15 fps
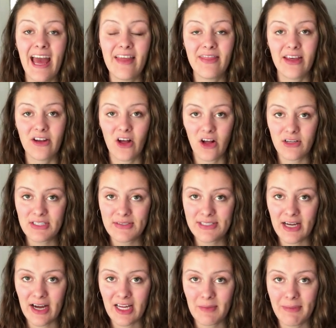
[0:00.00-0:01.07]
and then also
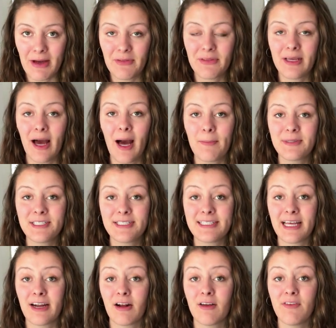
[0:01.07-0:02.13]
talk about the
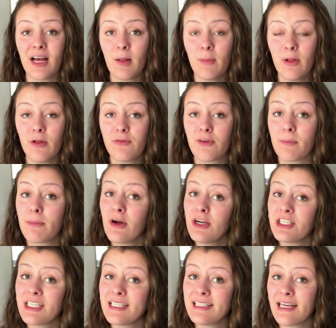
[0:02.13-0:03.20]
options that are available for
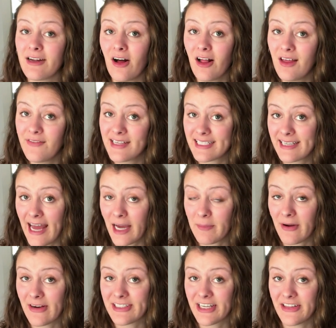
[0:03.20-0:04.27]
purchase at all of the
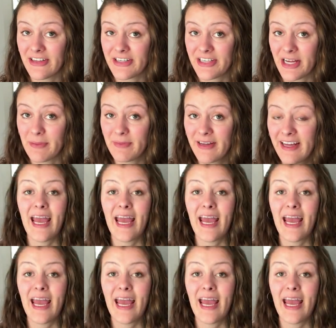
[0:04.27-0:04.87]
snack bars on the ship.